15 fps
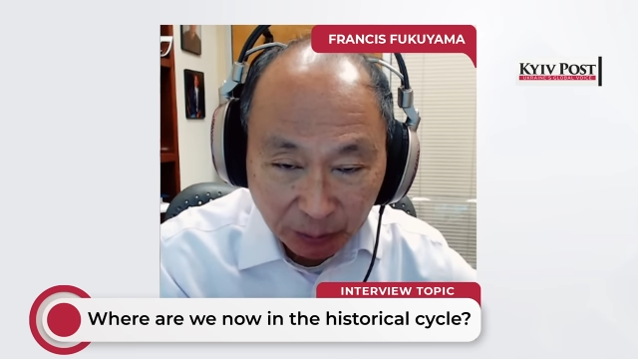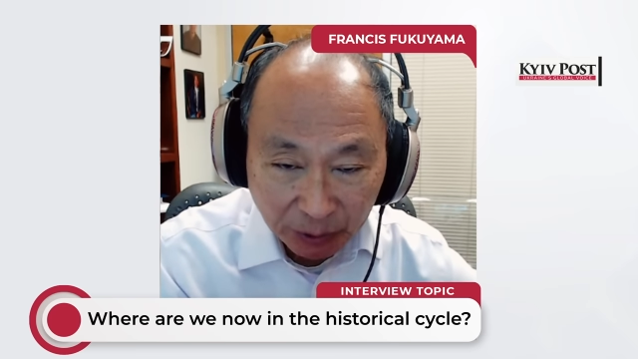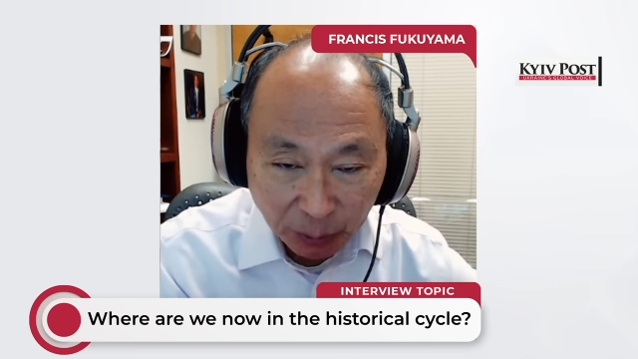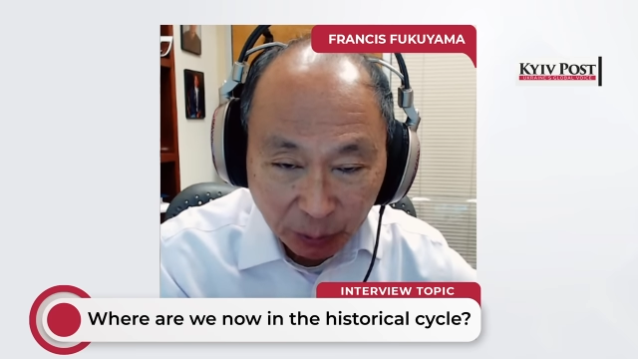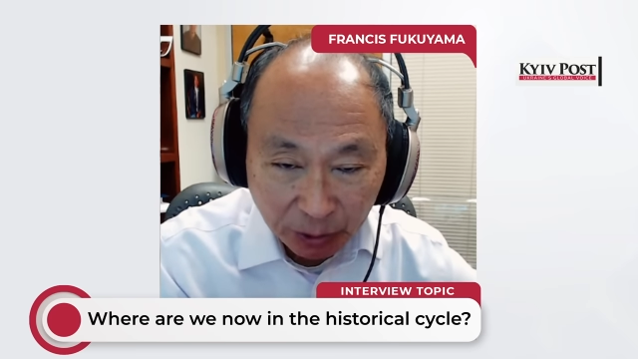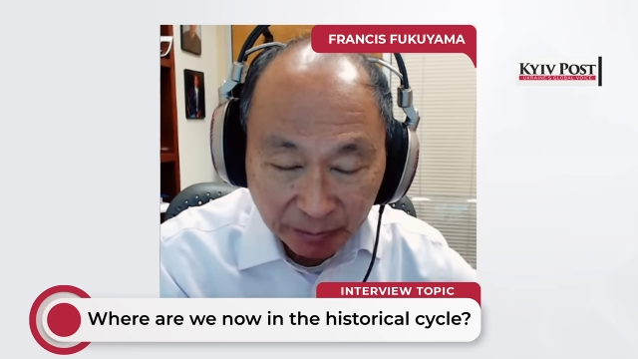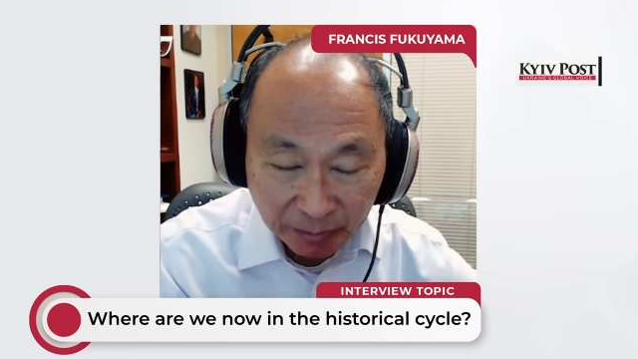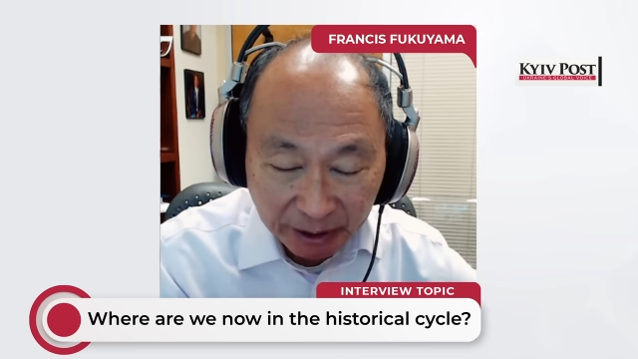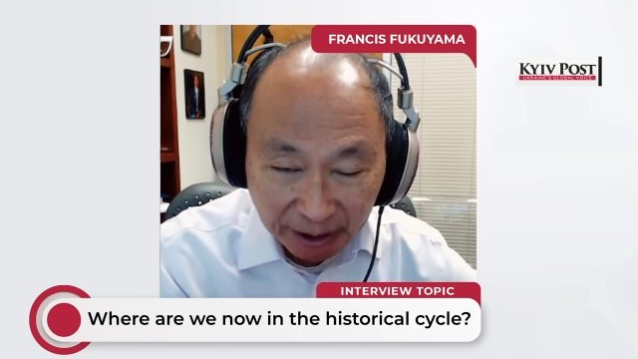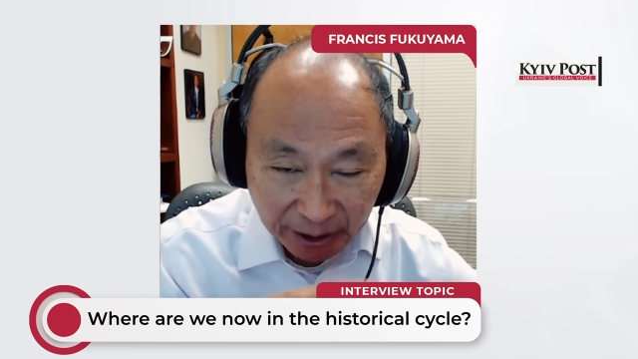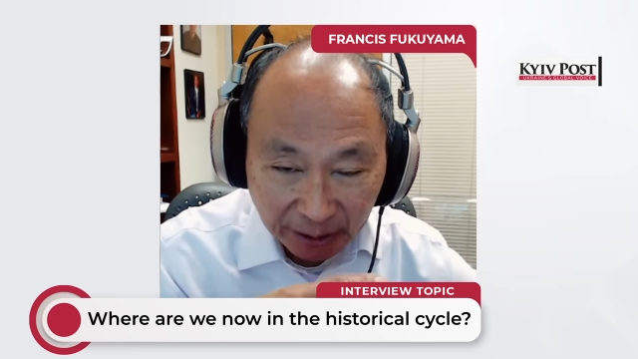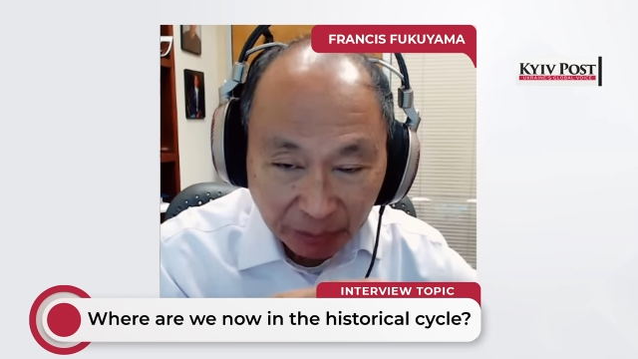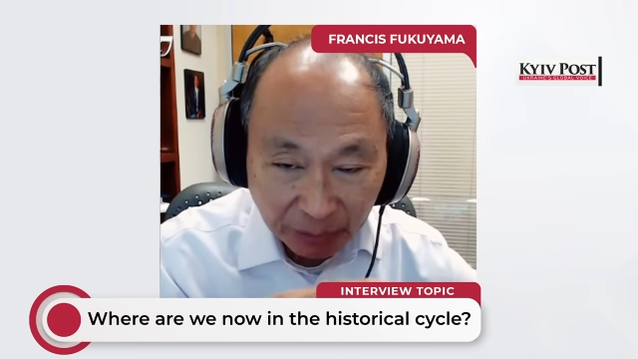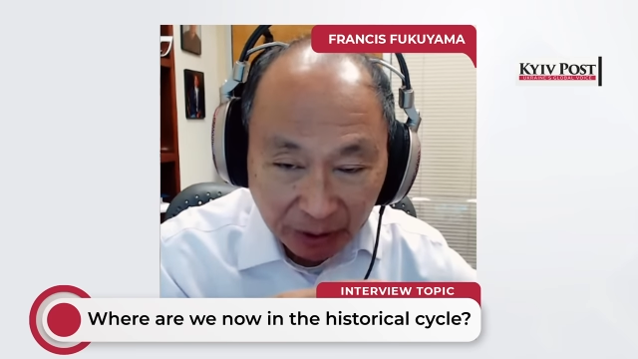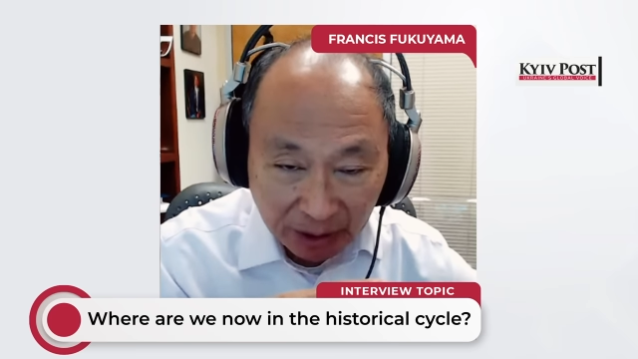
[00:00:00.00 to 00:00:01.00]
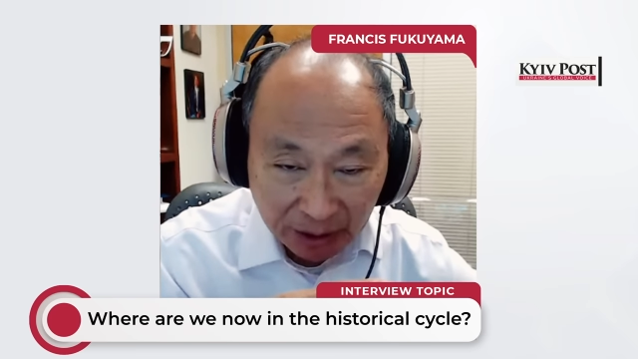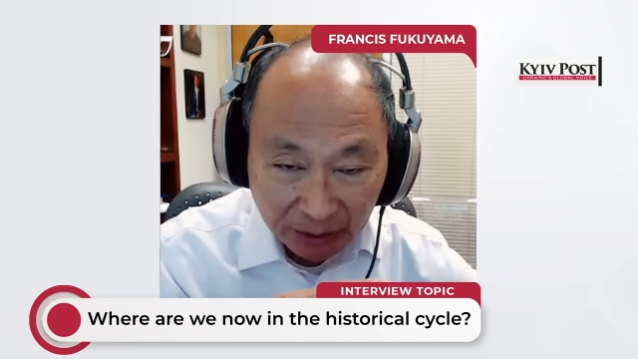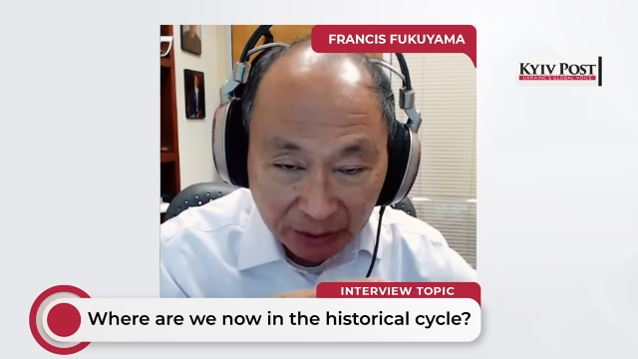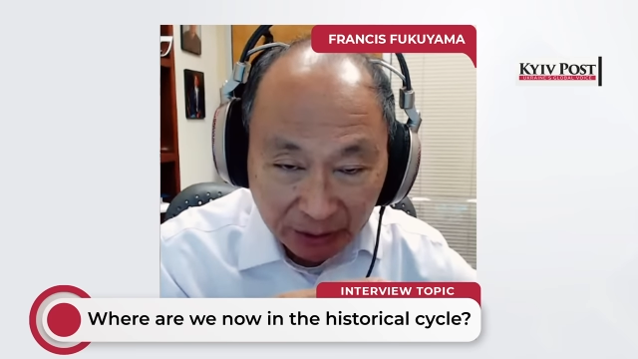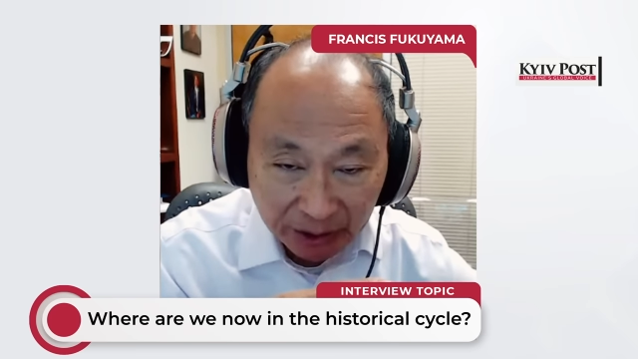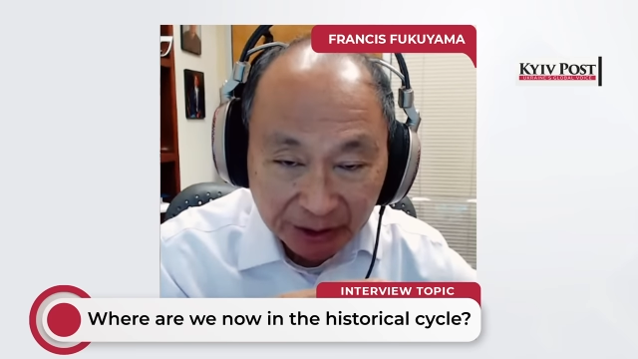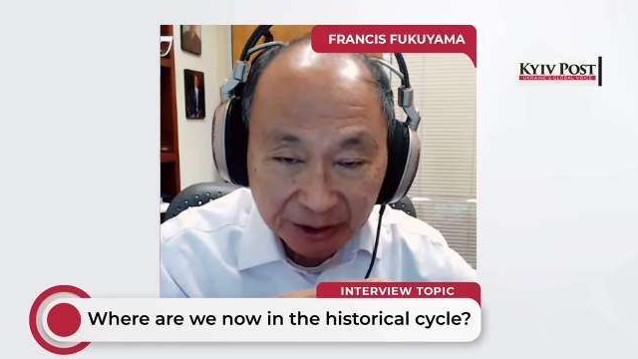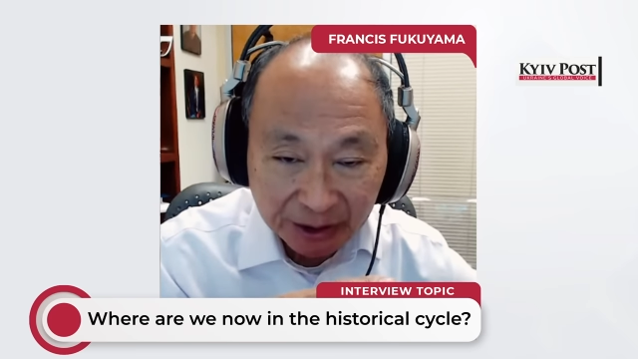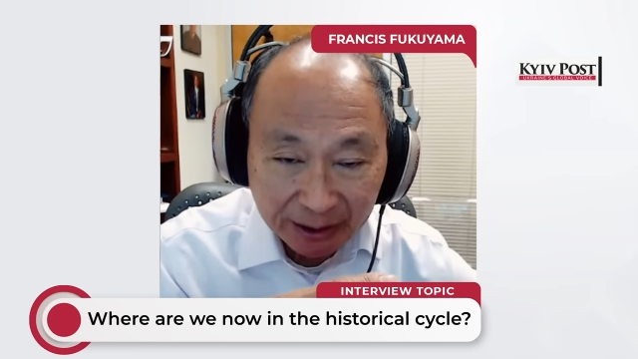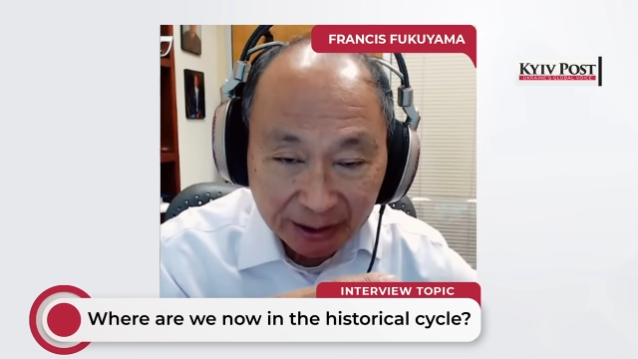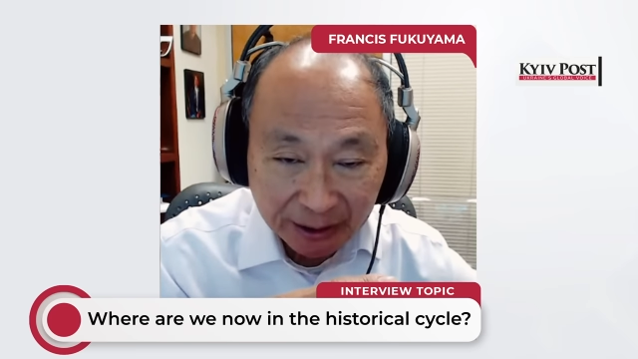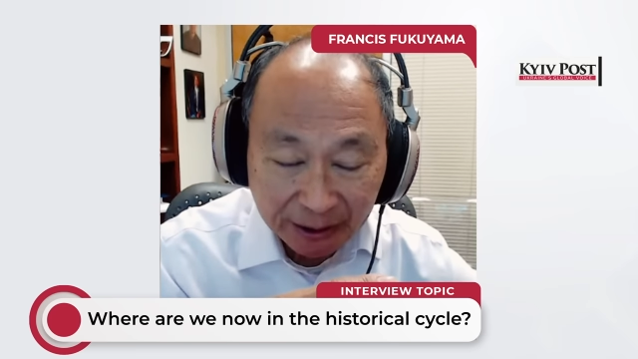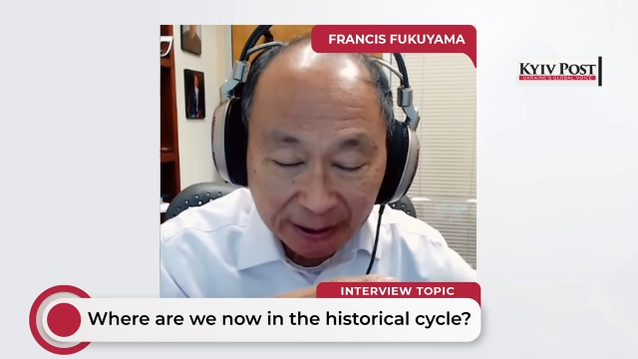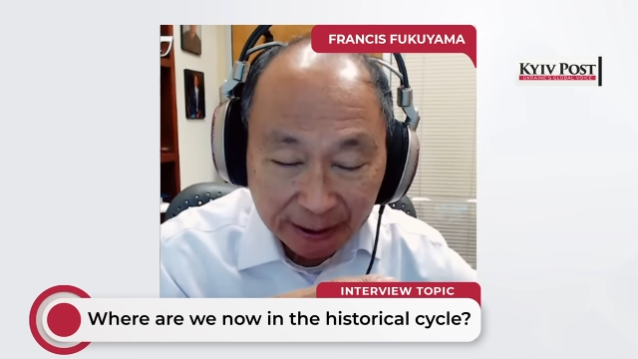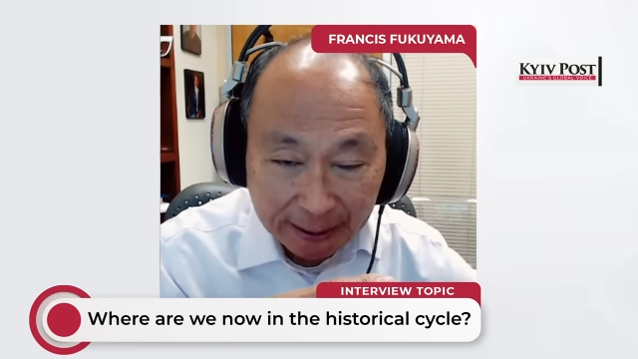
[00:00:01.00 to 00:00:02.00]
we were making progress,
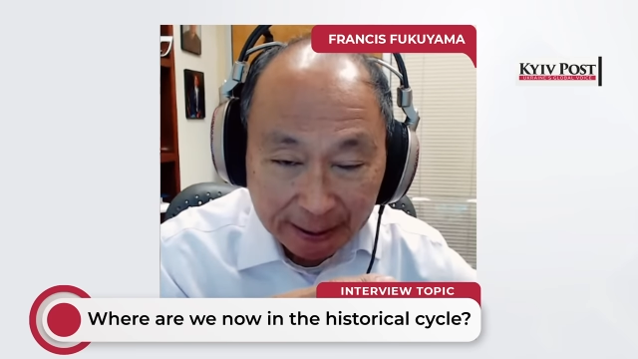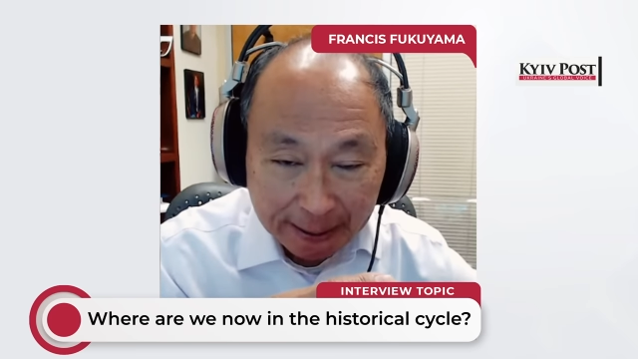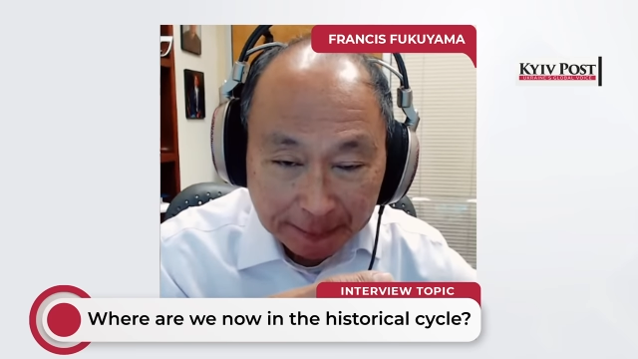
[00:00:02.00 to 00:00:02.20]
and that